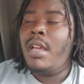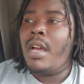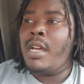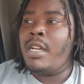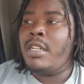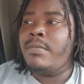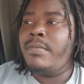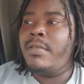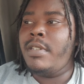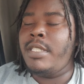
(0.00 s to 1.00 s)

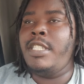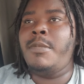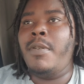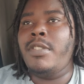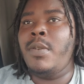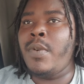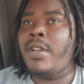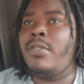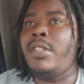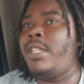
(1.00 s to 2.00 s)
because he's supposedly
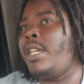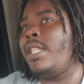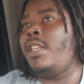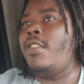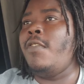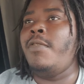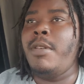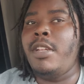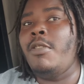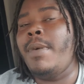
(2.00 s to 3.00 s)
working on another load for
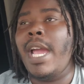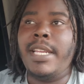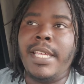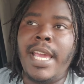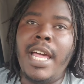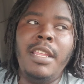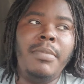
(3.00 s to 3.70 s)
me to go back to Cali,